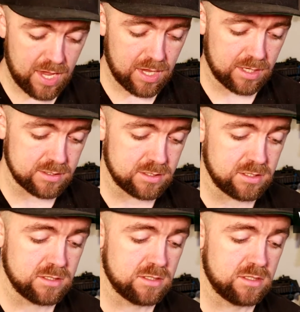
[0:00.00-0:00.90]
and
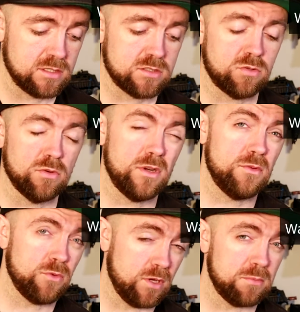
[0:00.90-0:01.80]

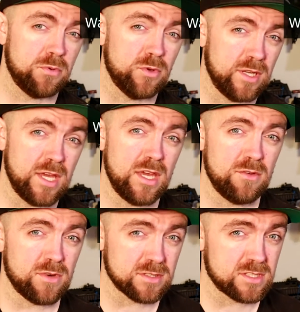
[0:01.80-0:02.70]

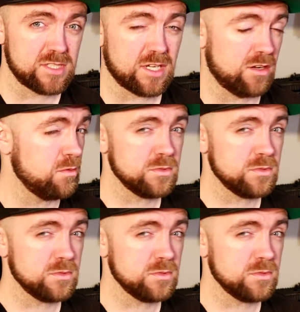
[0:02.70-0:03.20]
21.8 rounds a second,